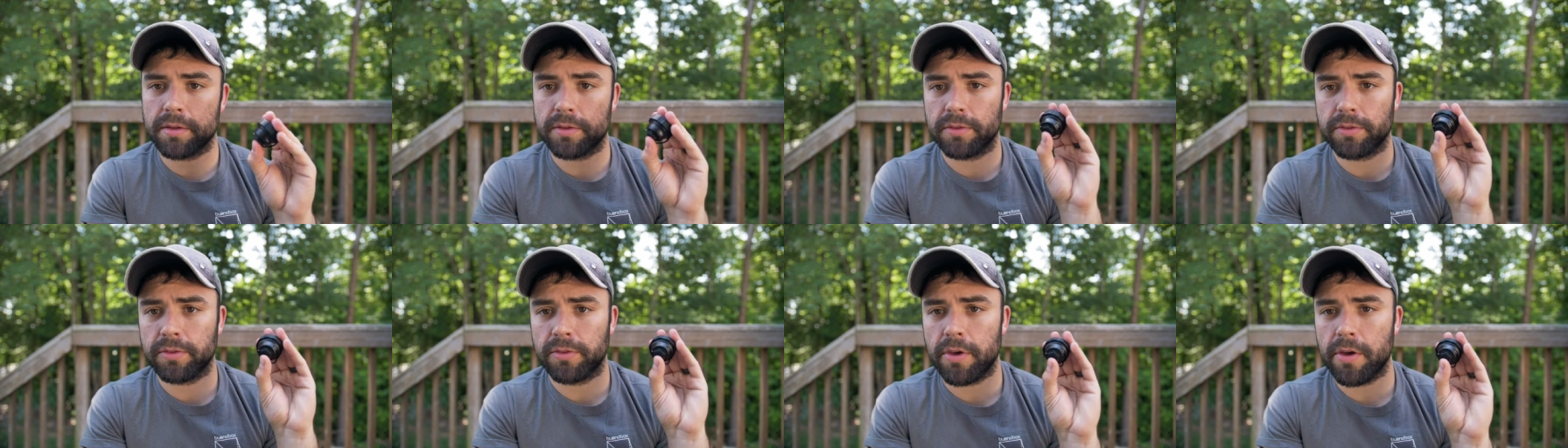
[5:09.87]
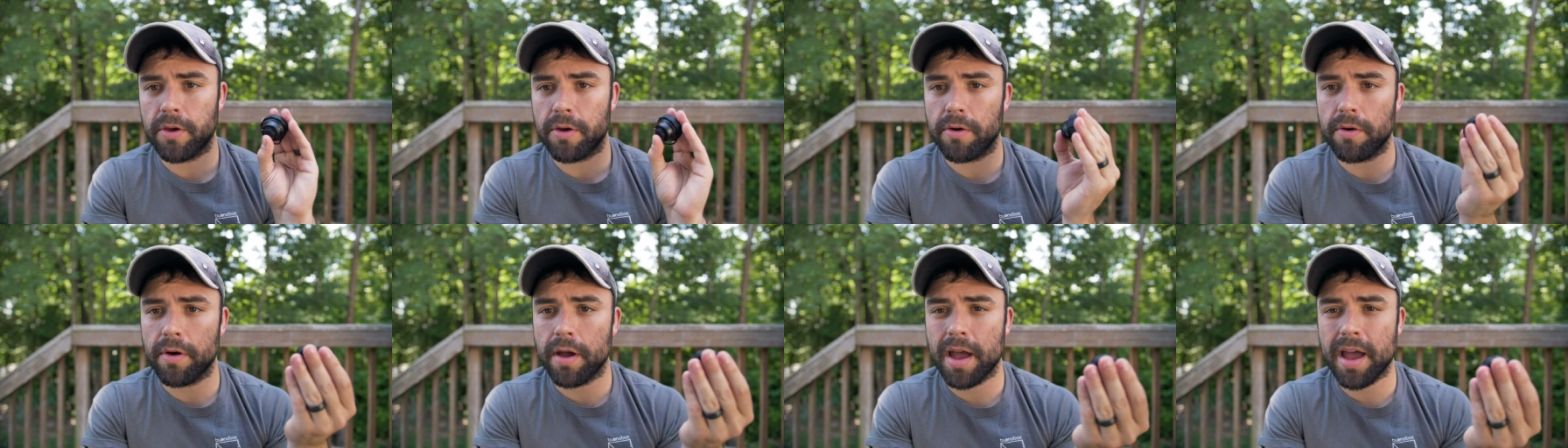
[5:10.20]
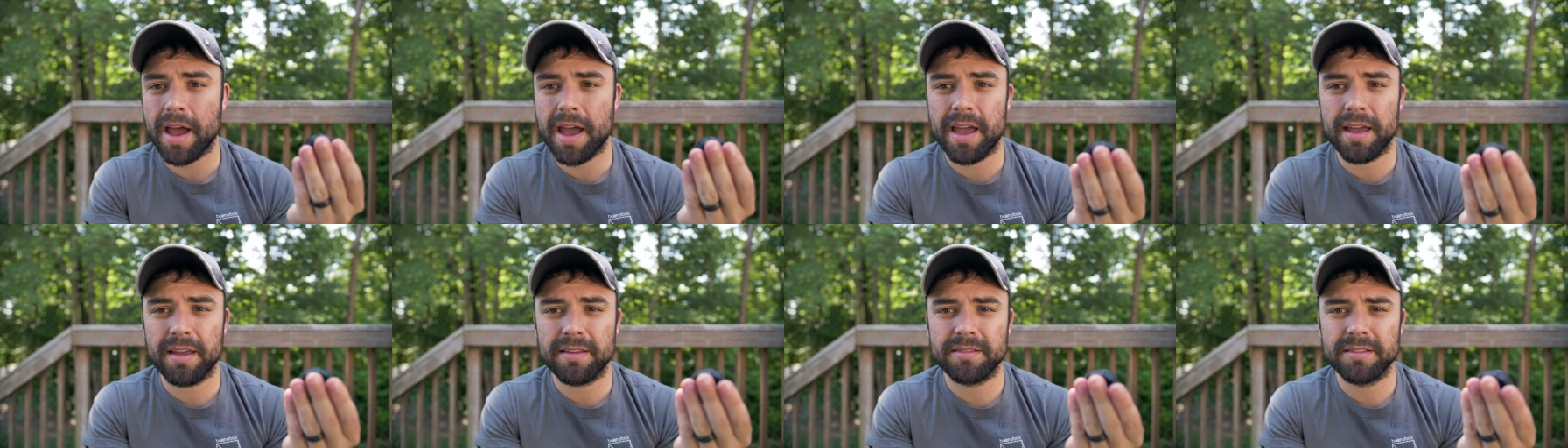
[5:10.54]
So
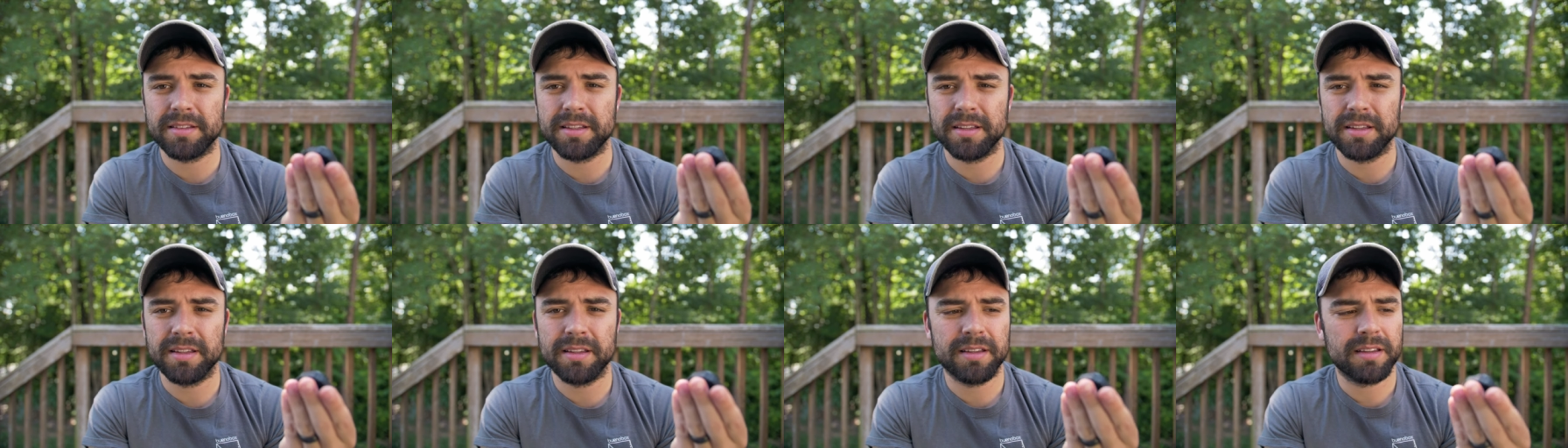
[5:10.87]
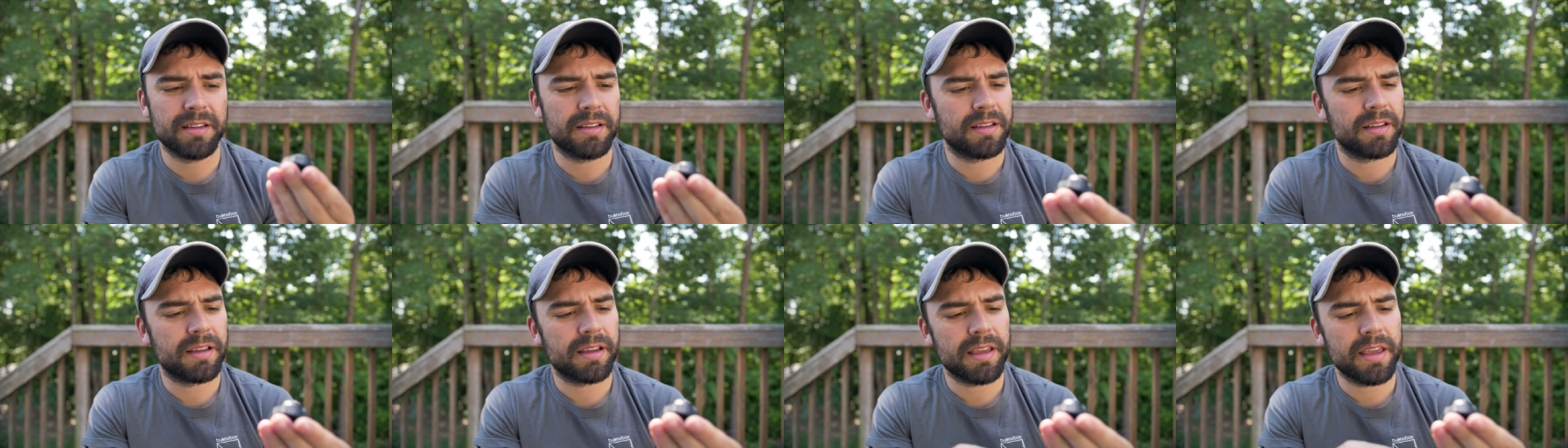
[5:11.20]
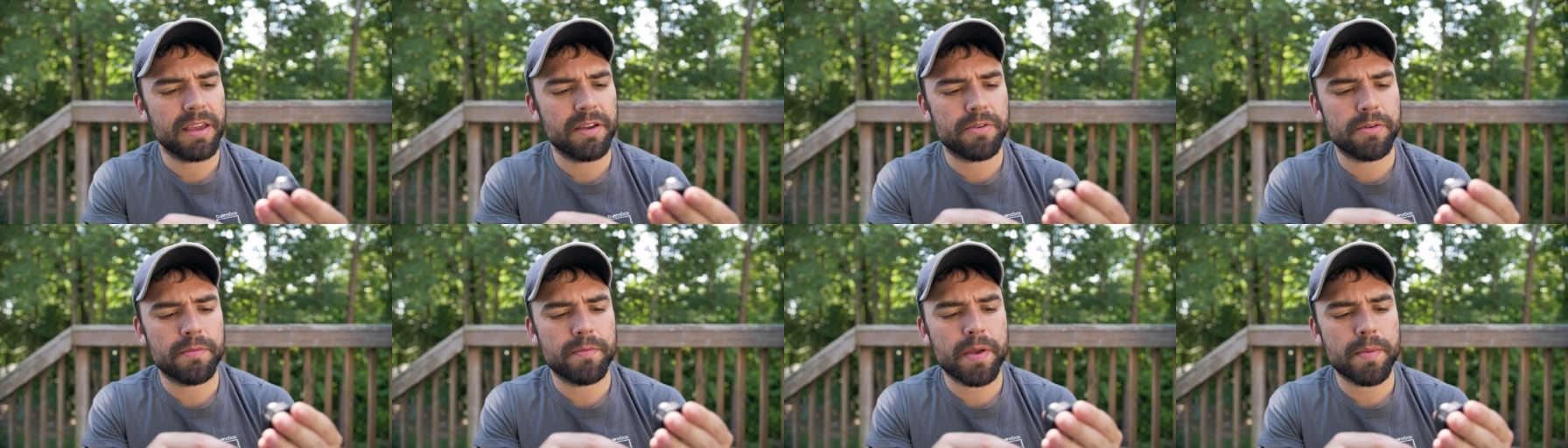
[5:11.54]
I
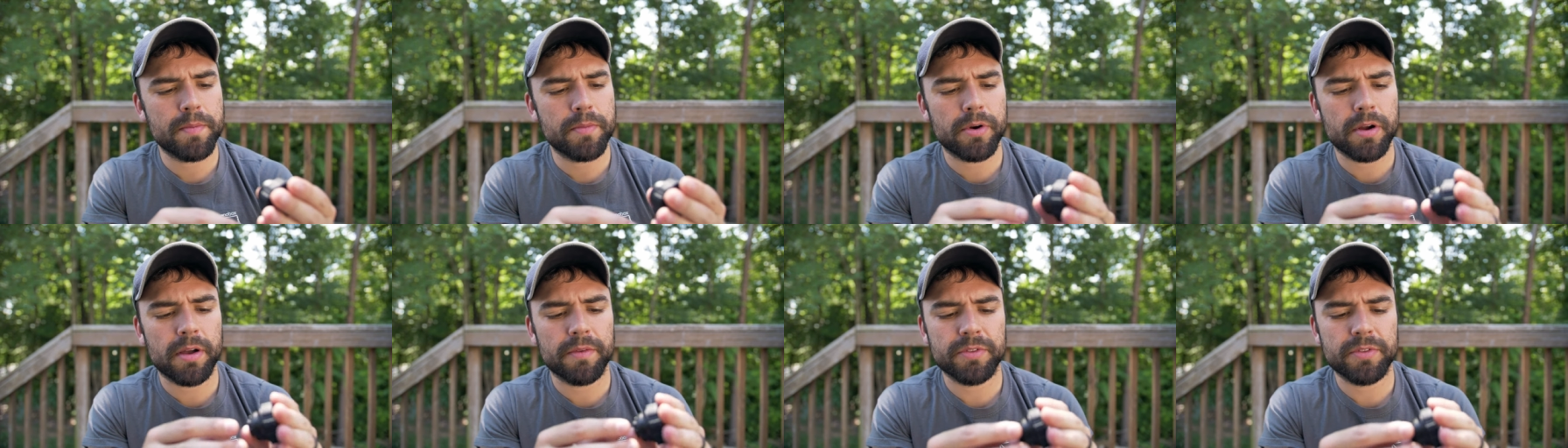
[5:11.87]
can't remember